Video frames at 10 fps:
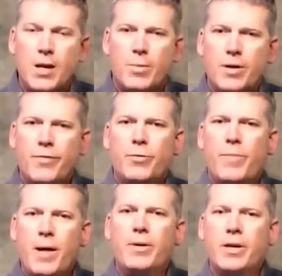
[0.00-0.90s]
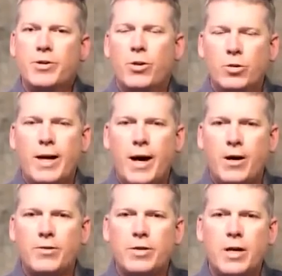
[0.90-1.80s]
But if the Republicans hold the
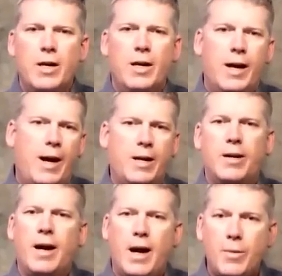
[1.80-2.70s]
House, and